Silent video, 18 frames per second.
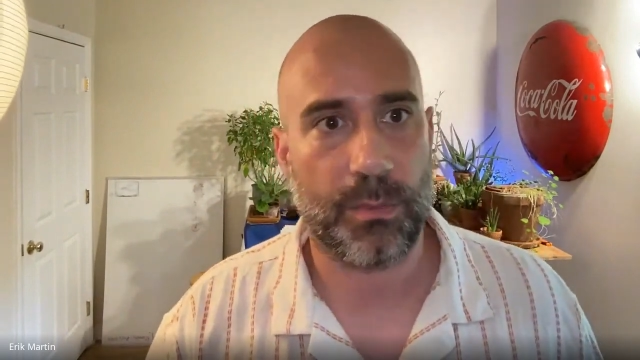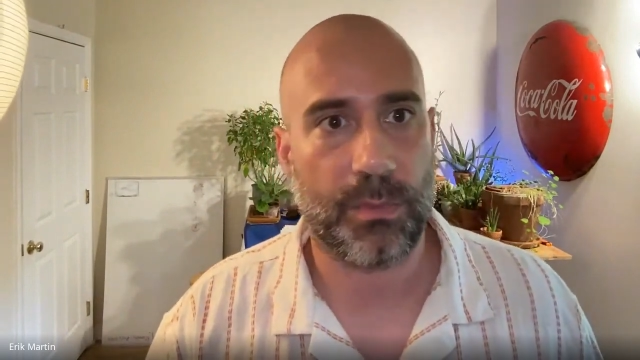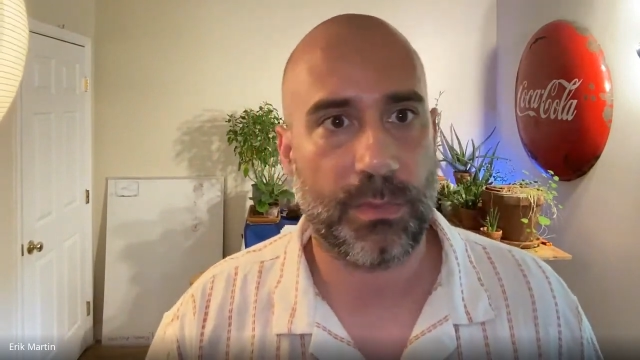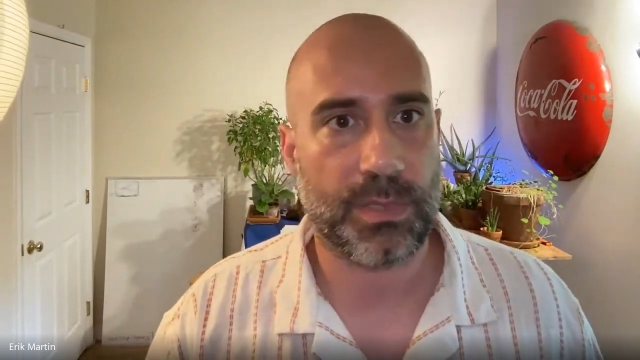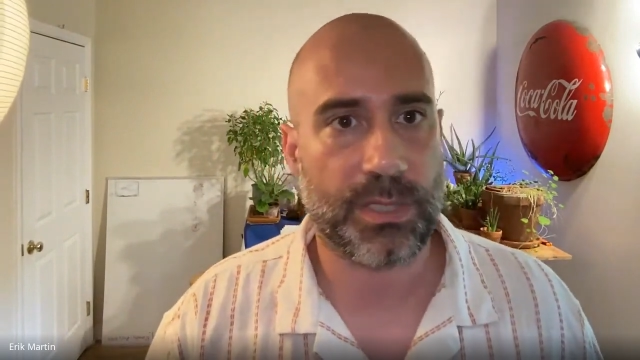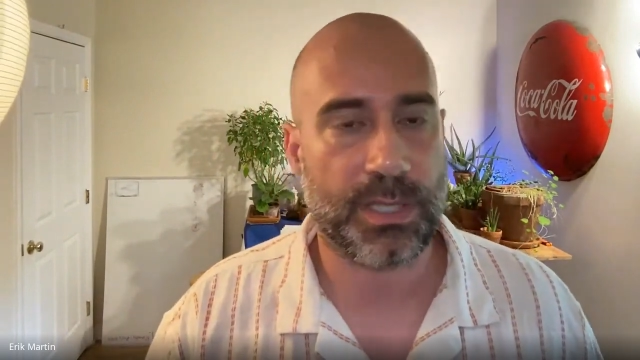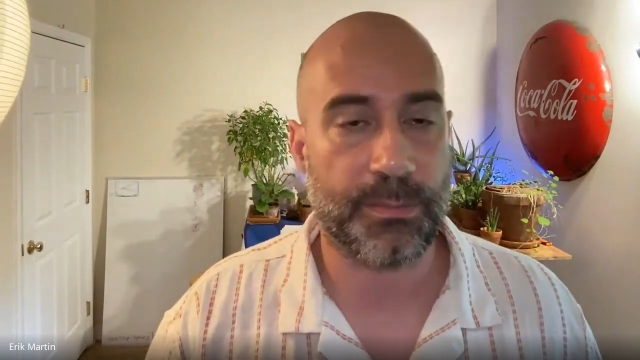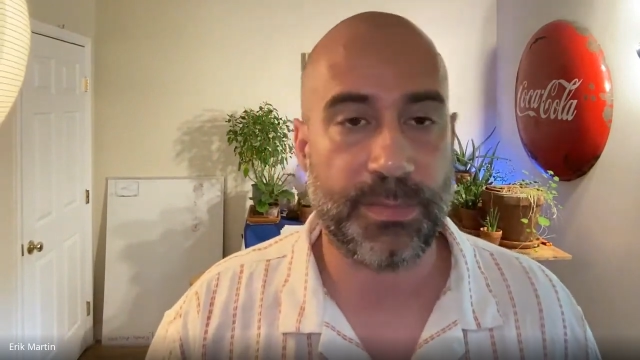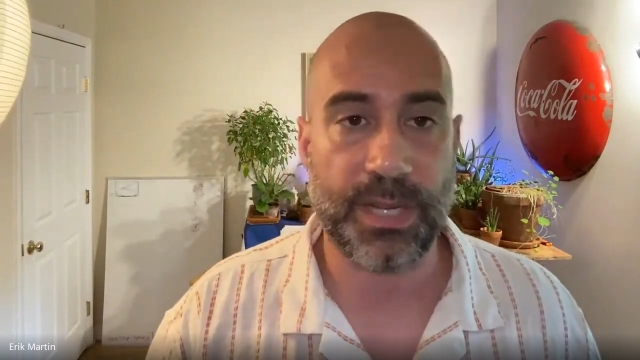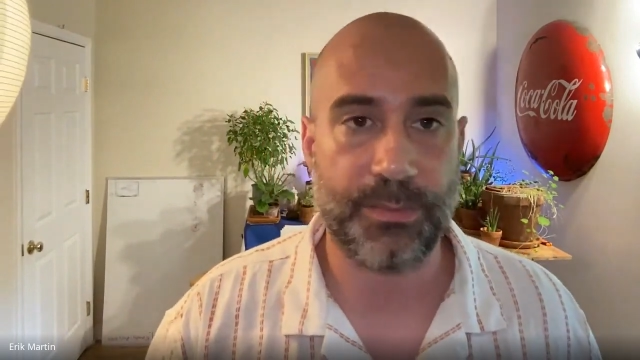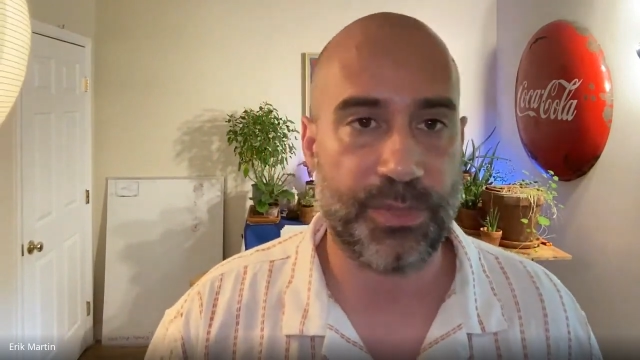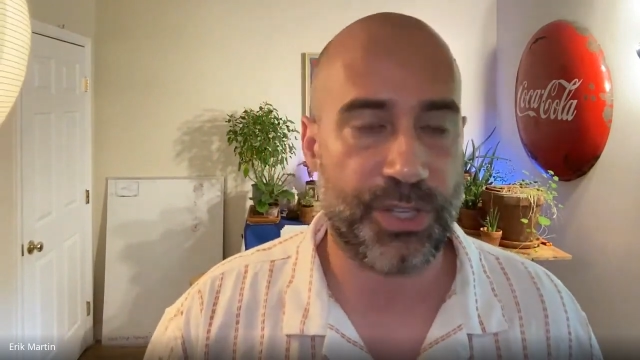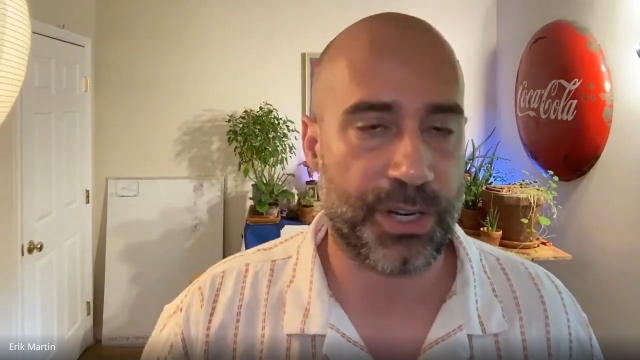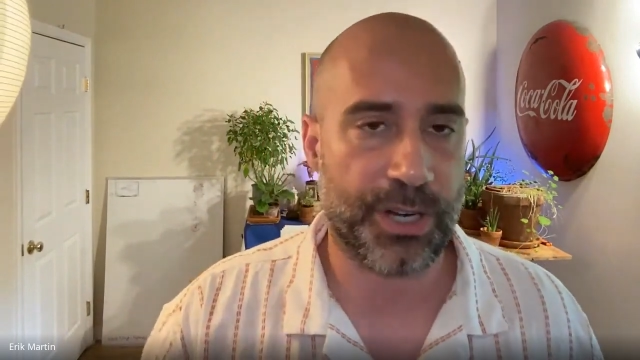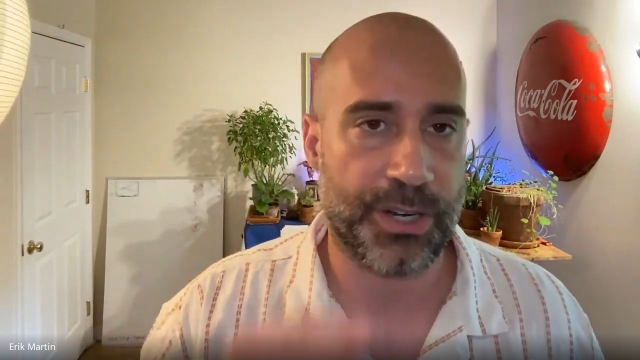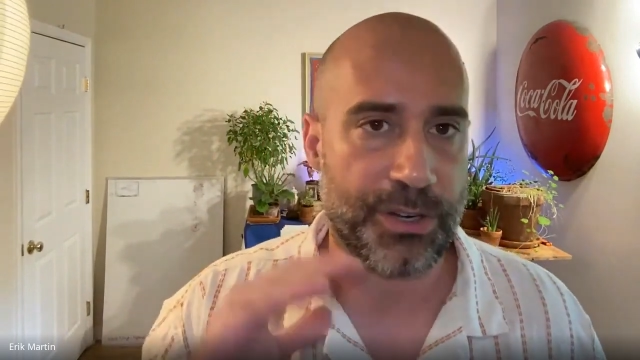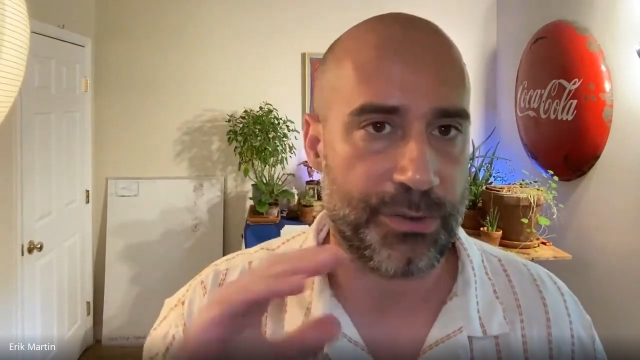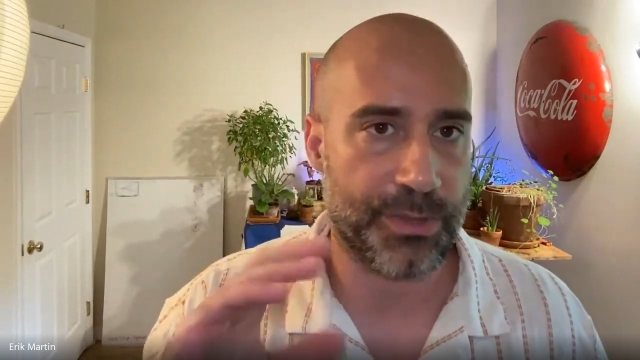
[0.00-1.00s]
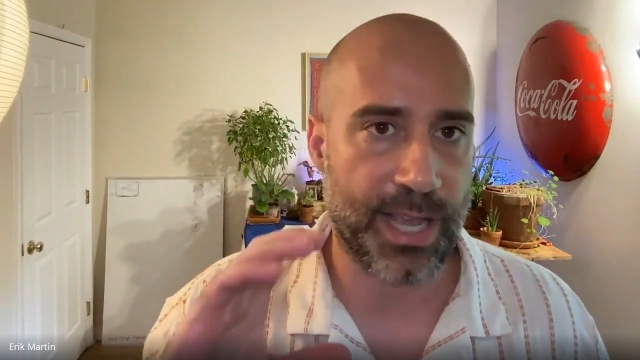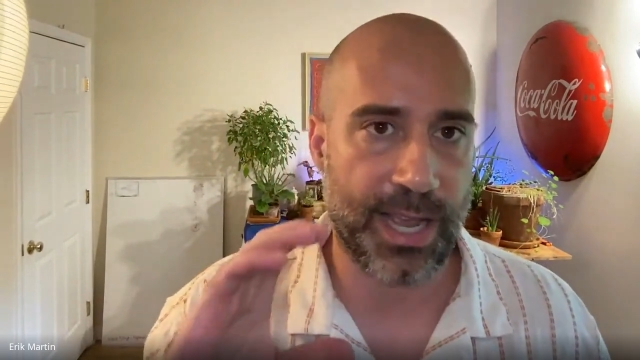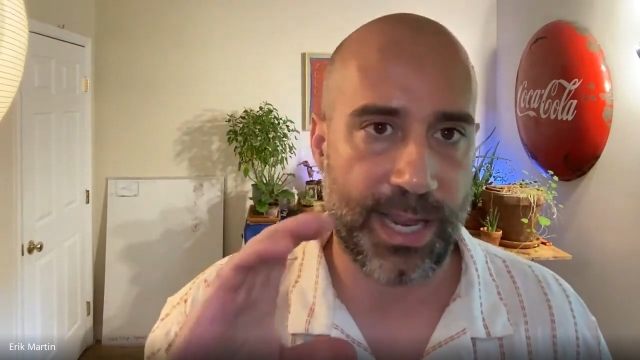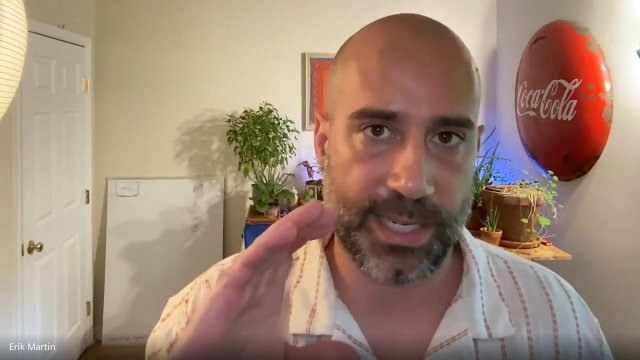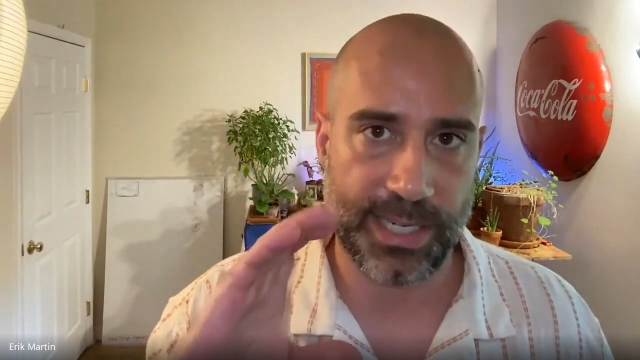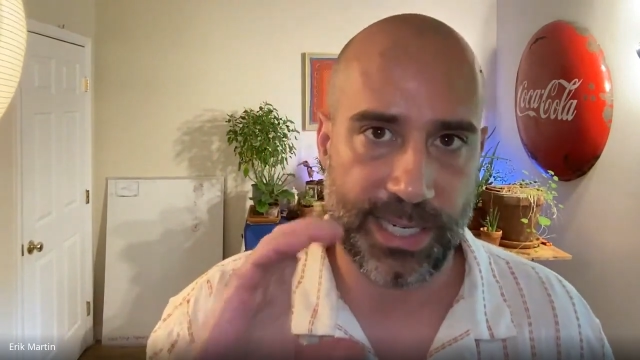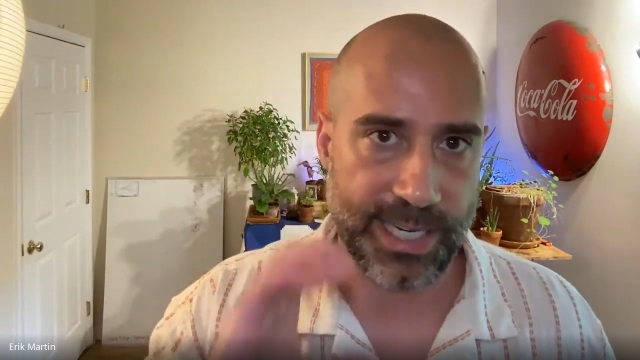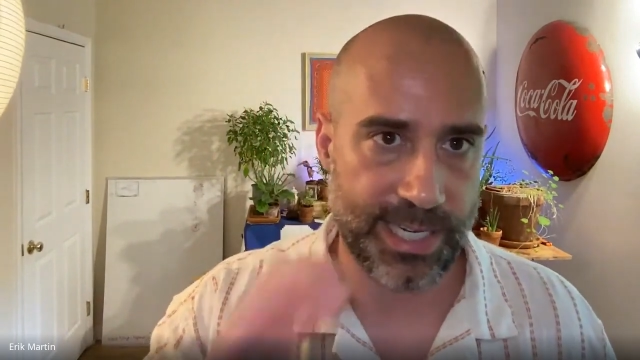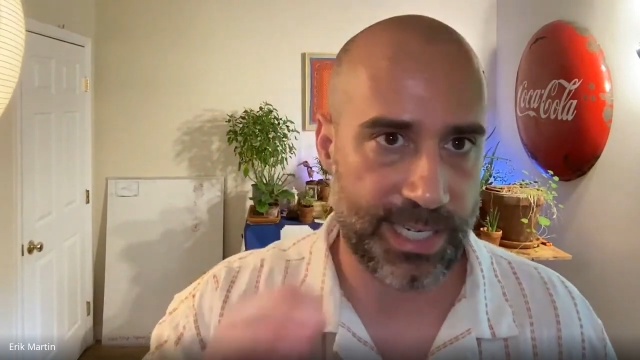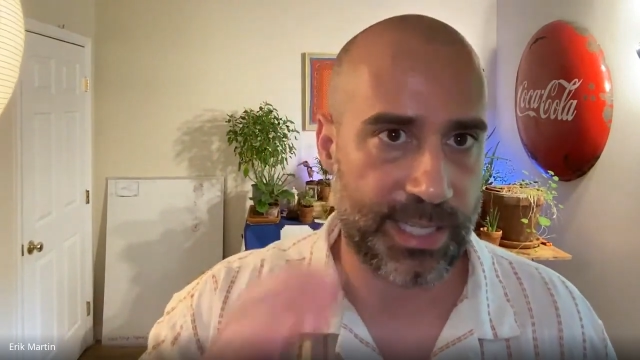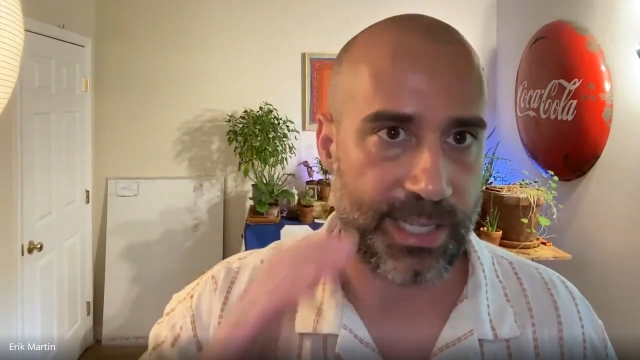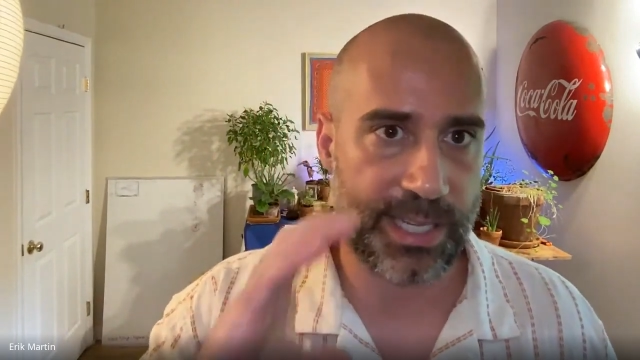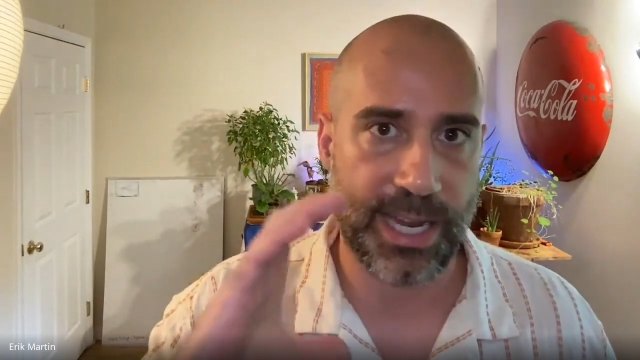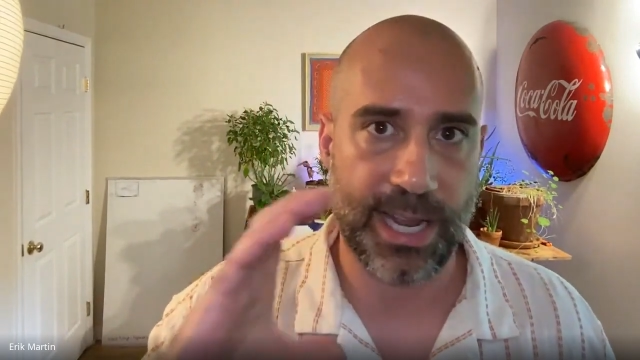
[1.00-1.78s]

Sometimes you can do that in the